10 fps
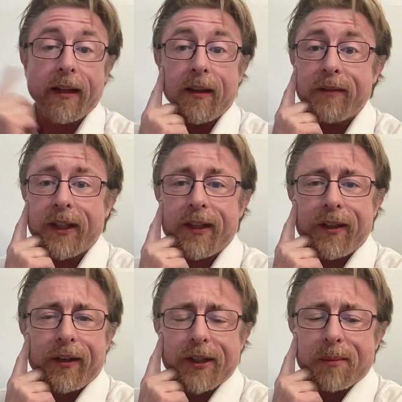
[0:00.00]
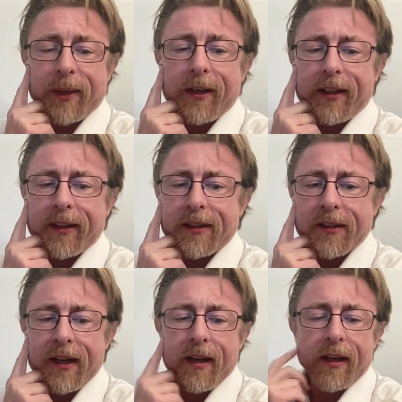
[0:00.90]
I'd love to hear your
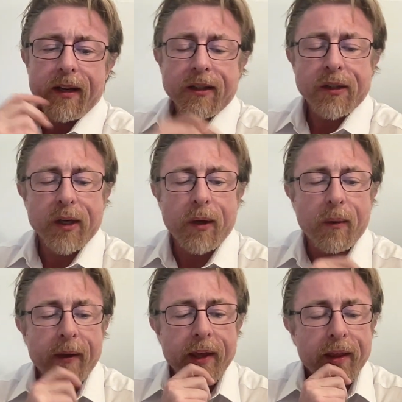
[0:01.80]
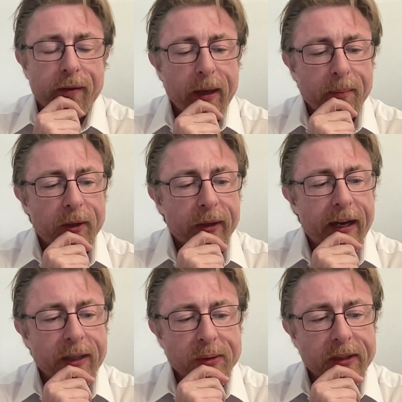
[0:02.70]
experience. So the red pill
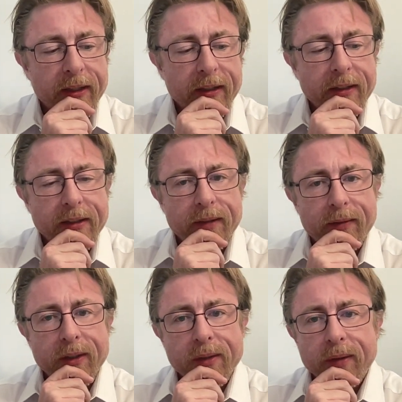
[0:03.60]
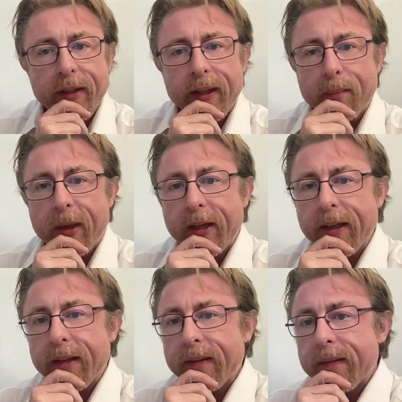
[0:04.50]
guys will say, like, listen, first of all, you need
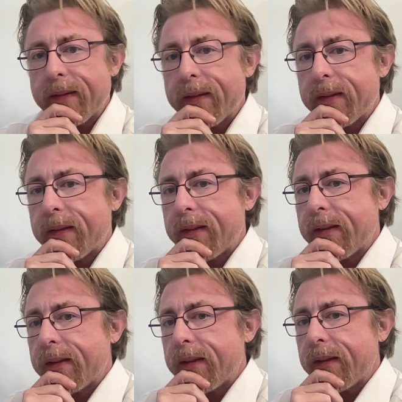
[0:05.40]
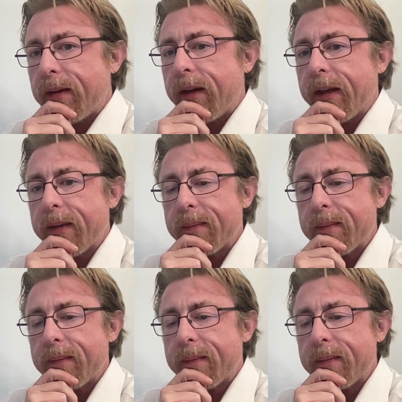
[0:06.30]
money, right?